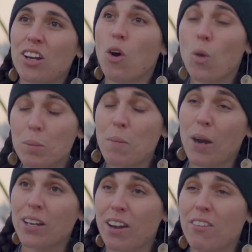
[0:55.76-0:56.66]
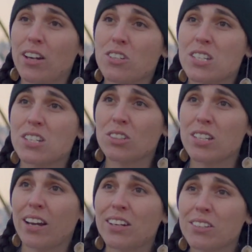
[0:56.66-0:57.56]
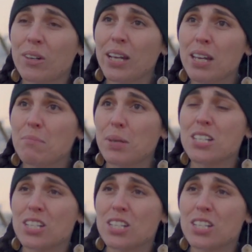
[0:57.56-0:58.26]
core part of our traditional territory in British